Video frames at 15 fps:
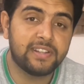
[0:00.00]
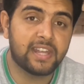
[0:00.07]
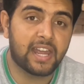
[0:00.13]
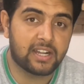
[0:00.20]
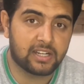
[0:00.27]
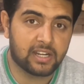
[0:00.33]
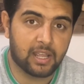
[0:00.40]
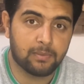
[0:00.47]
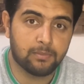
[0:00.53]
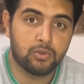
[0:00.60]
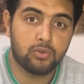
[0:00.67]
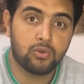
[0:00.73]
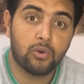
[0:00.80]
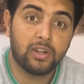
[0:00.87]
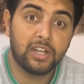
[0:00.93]
that time. You
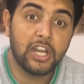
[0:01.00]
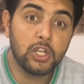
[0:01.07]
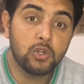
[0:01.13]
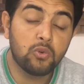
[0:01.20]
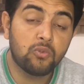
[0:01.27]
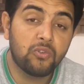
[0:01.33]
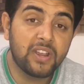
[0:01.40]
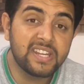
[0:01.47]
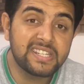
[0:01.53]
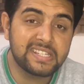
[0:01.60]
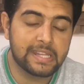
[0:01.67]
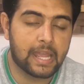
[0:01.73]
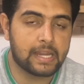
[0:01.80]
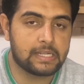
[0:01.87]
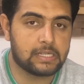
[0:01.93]
don't need to waste
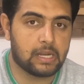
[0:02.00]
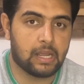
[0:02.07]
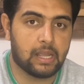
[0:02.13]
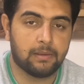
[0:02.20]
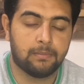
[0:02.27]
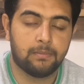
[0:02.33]
that time.